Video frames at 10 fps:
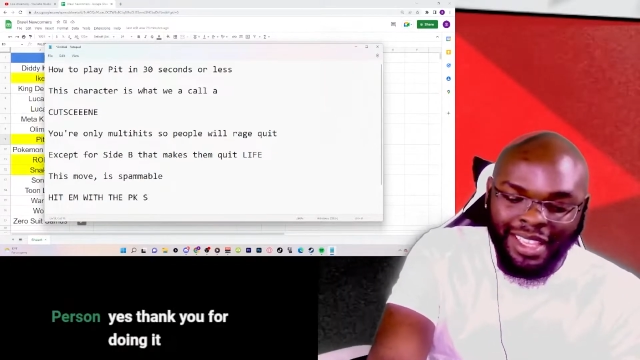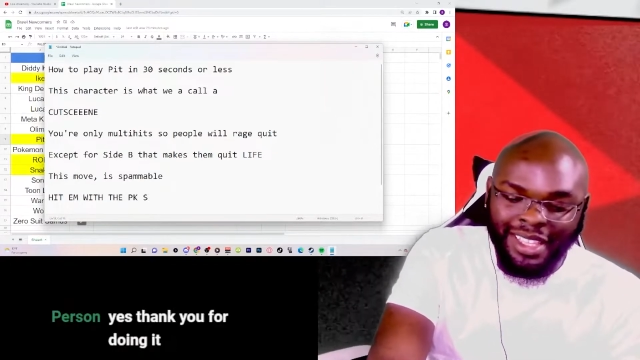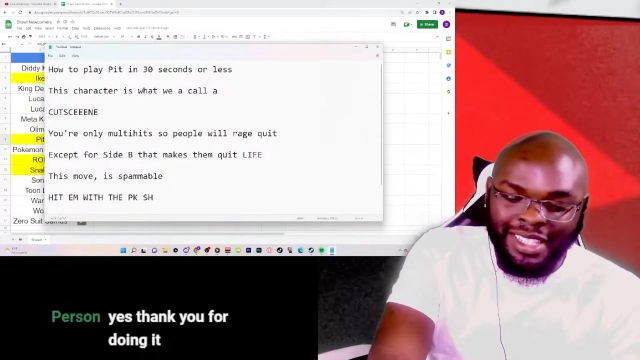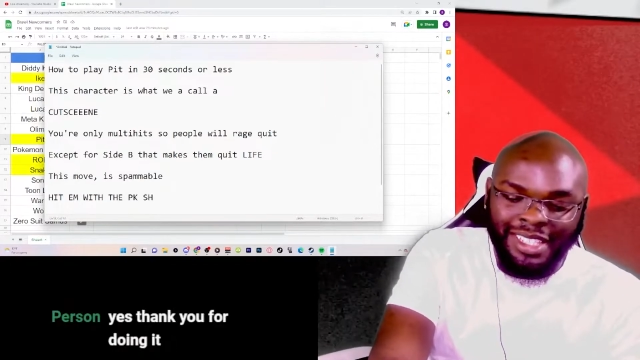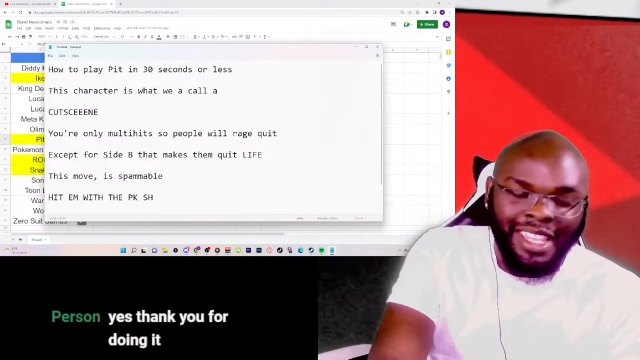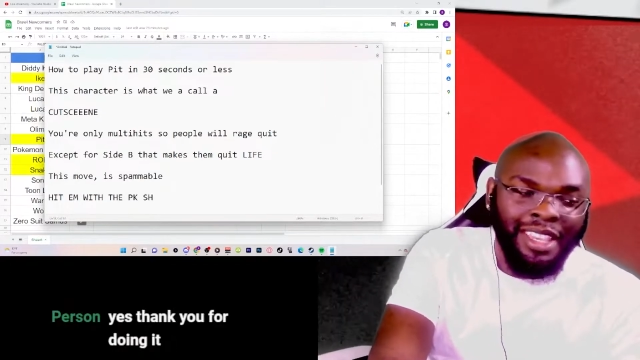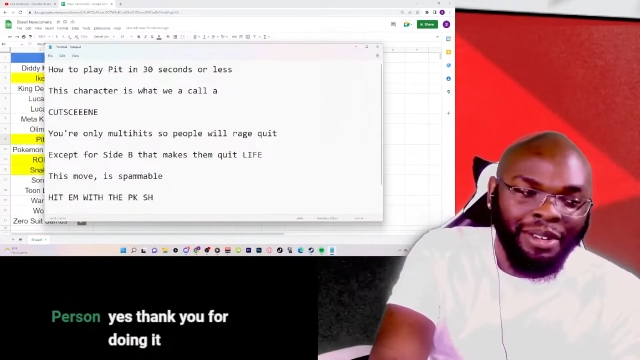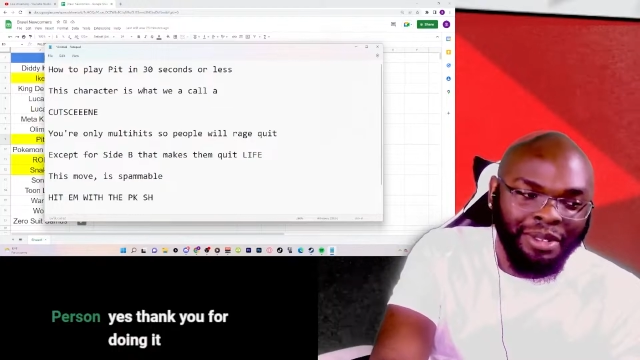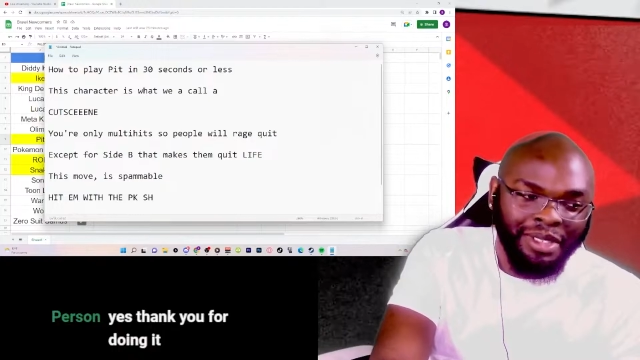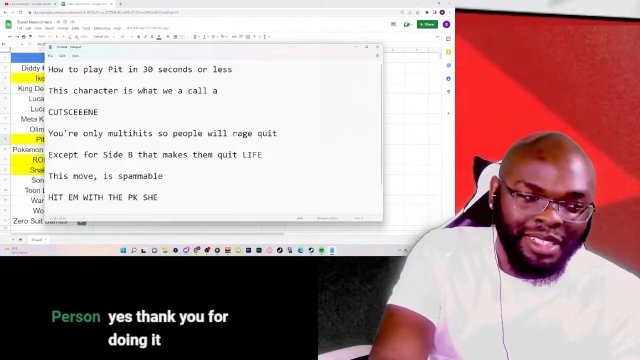
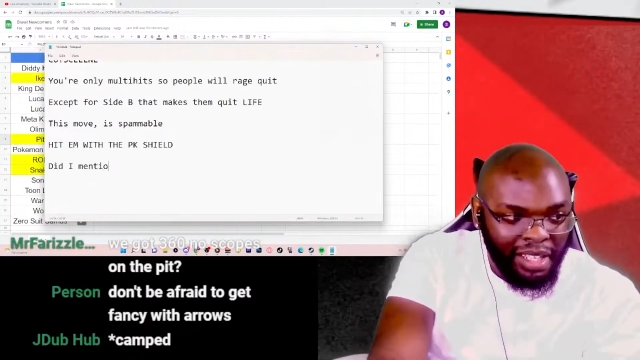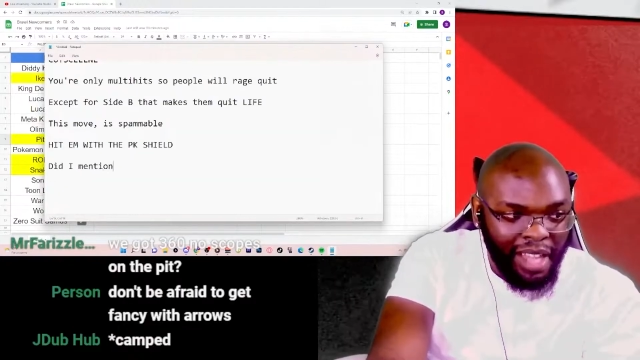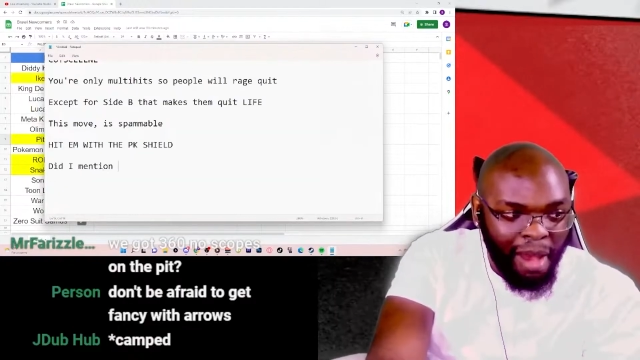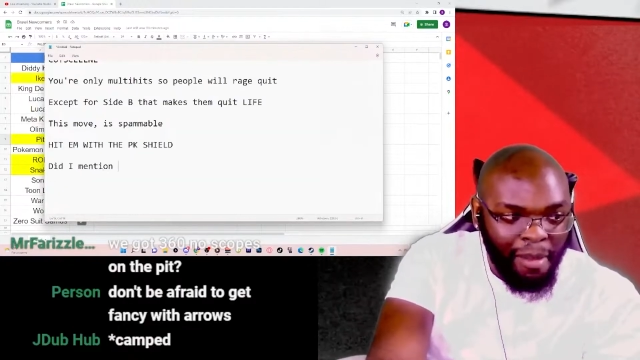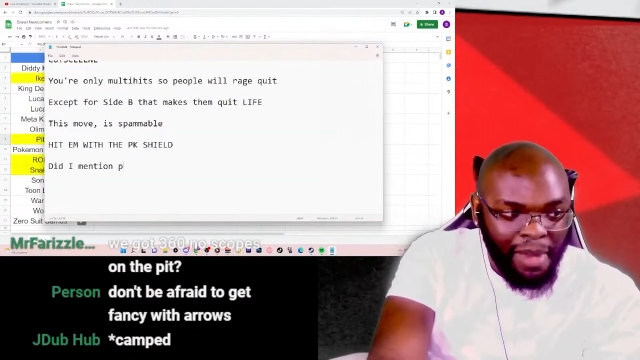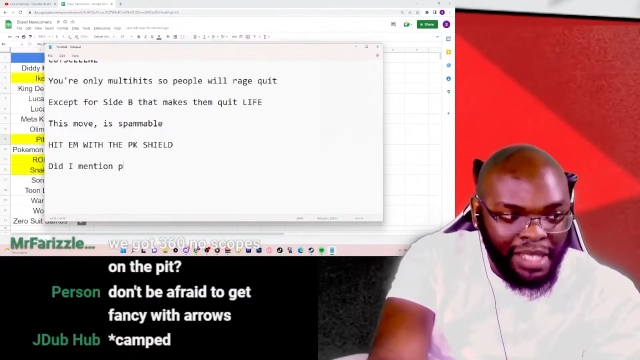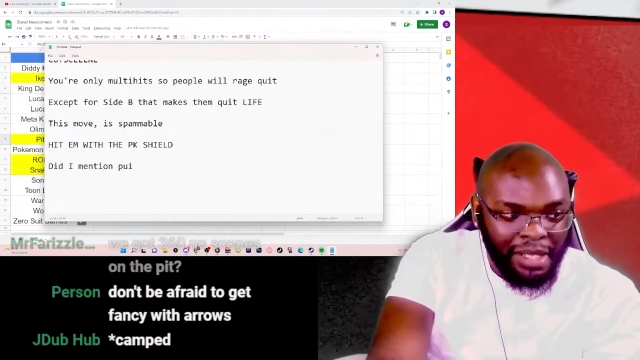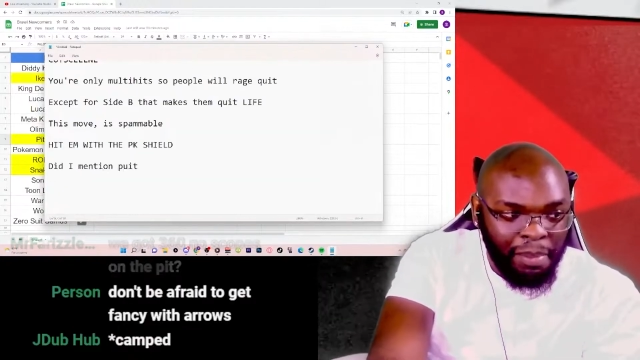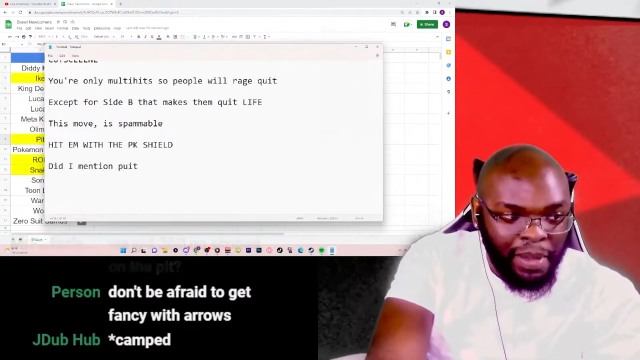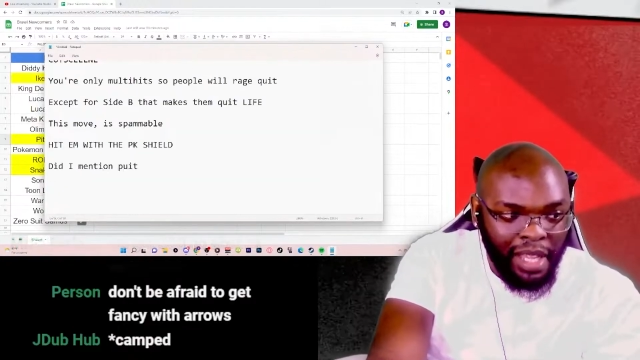shield. Now, I
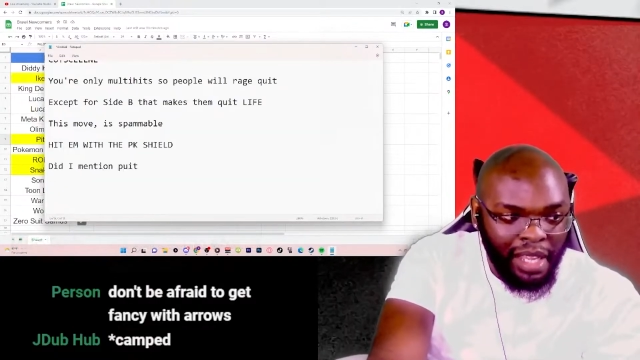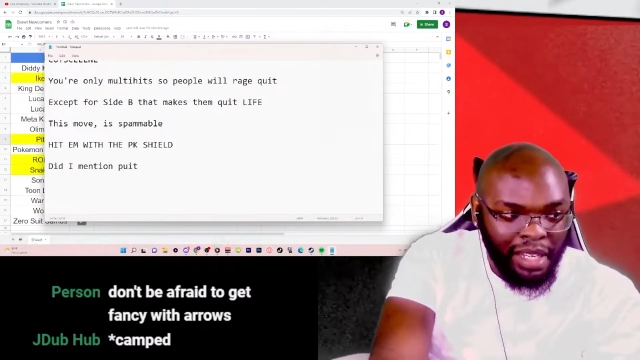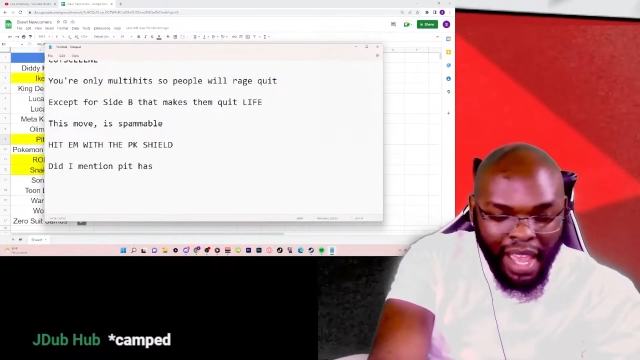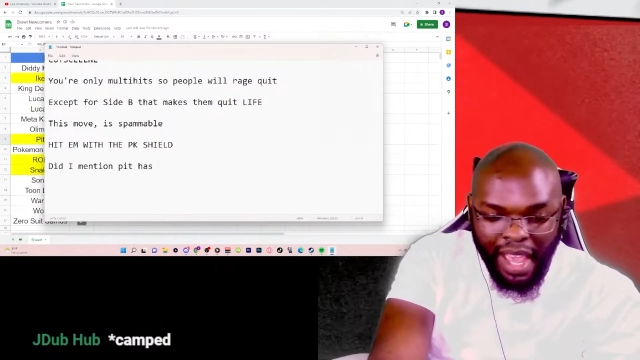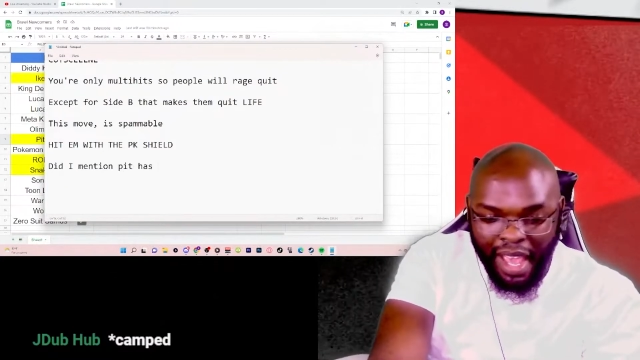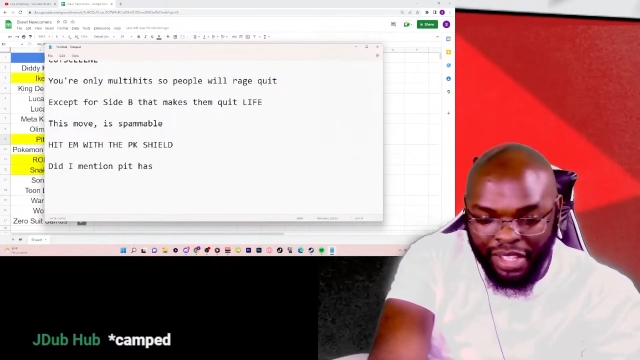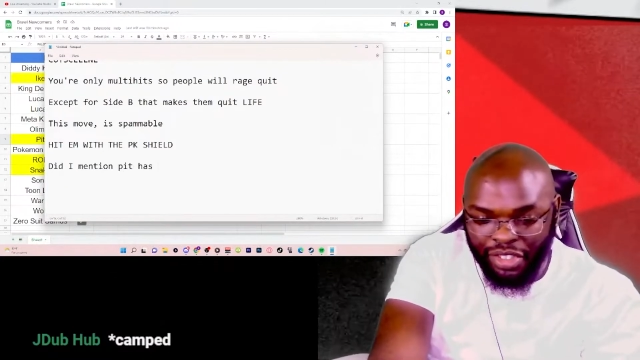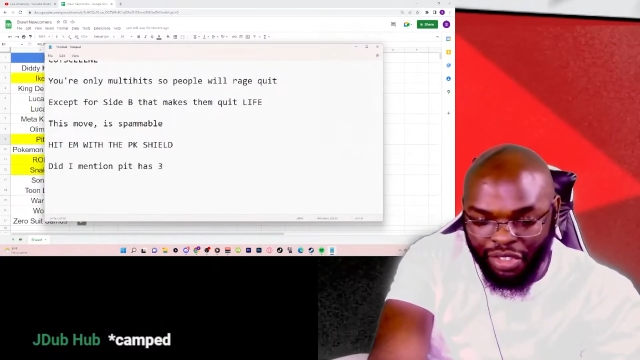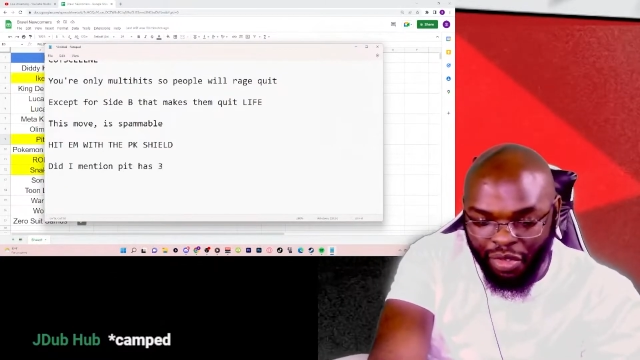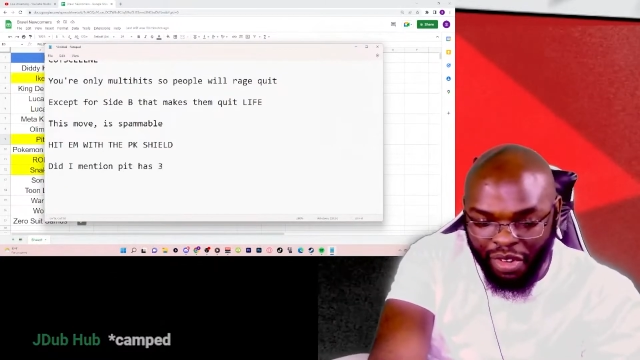mentioned Pit
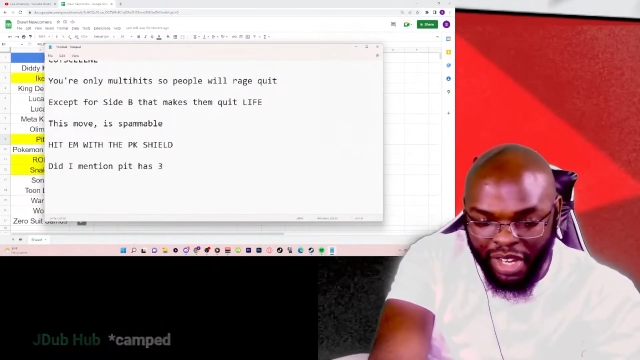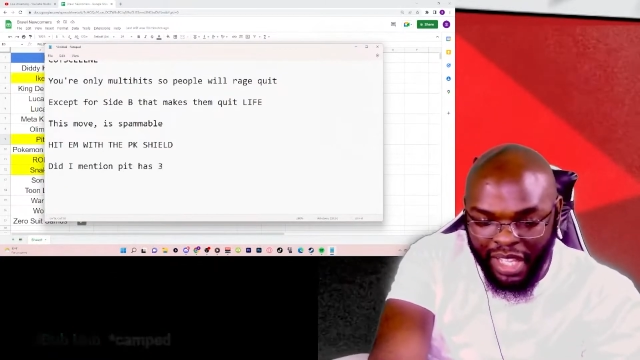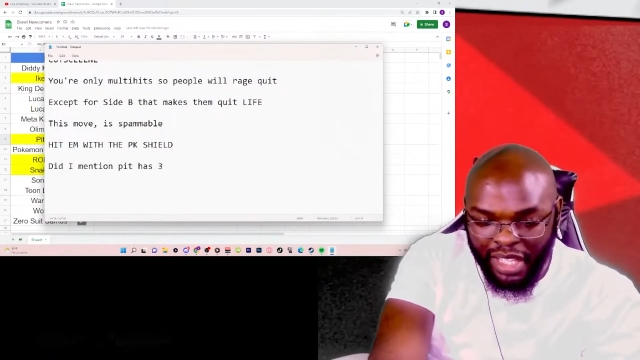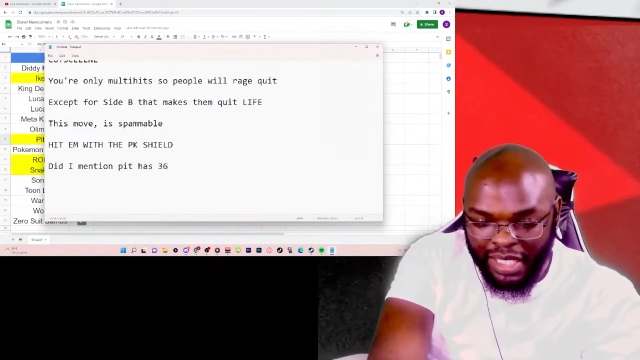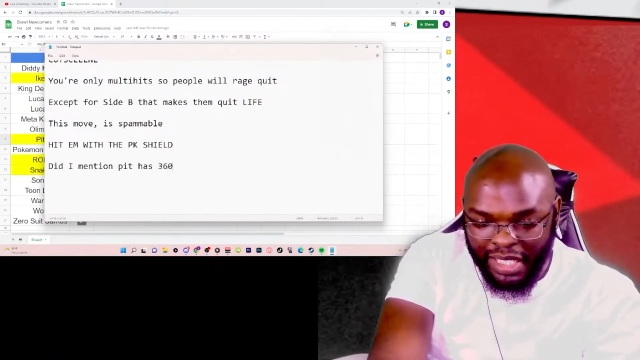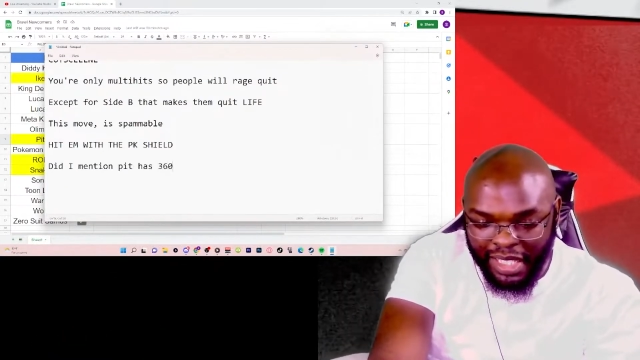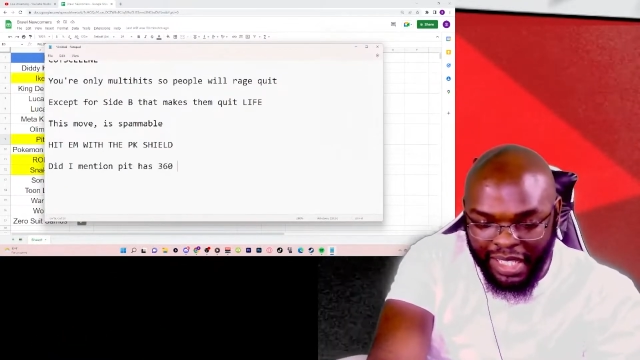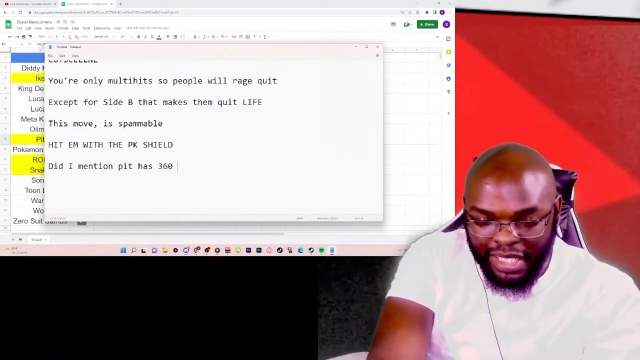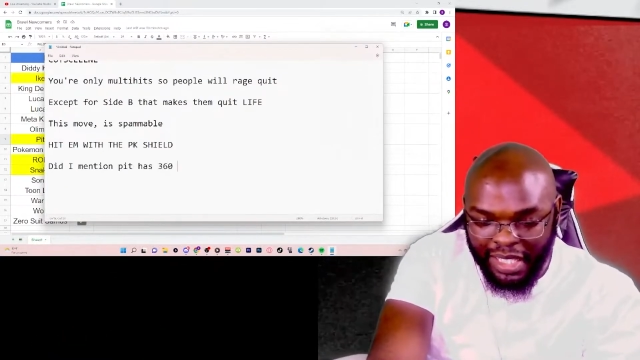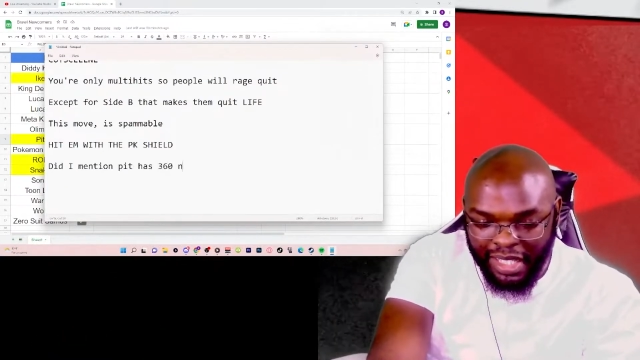has 360